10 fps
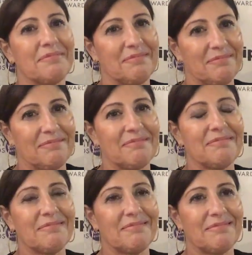
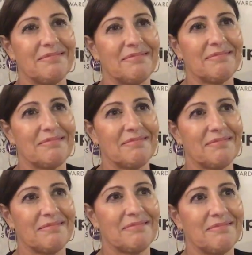
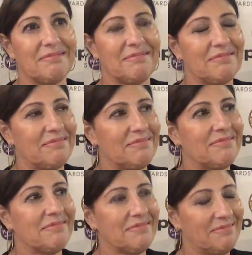
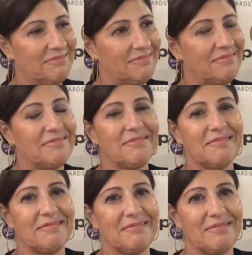
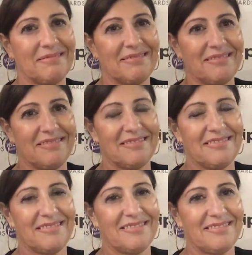
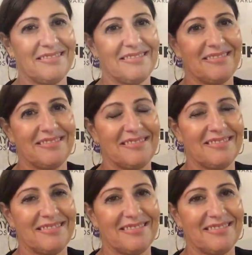(not speaking)